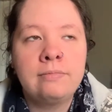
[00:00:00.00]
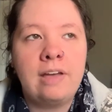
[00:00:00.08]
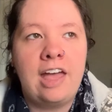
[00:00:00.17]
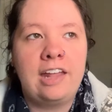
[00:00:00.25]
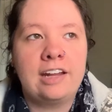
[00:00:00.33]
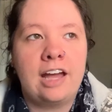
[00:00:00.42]

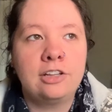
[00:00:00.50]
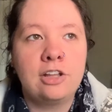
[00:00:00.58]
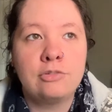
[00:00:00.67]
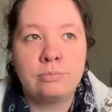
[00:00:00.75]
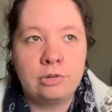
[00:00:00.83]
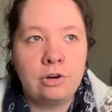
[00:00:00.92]
And I
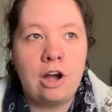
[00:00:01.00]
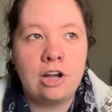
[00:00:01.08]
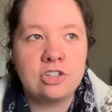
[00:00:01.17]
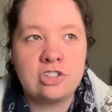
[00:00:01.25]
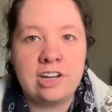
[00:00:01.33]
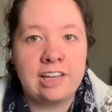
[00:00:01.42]
love
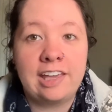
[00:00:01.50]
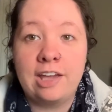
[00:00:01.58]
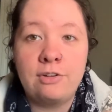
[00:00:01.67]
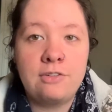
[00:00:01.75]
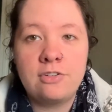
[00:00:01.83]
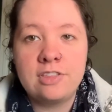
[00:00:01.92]
Mirage and I can't
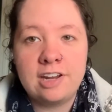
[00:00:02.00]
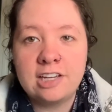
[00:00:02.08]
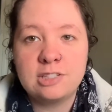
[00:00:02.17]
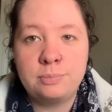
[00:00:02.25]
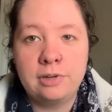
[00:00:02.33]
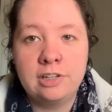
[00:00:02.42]
wait for the
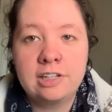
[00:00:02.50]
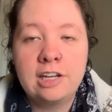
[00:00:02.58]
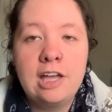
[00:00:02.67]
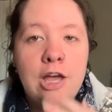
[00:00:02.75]
next book.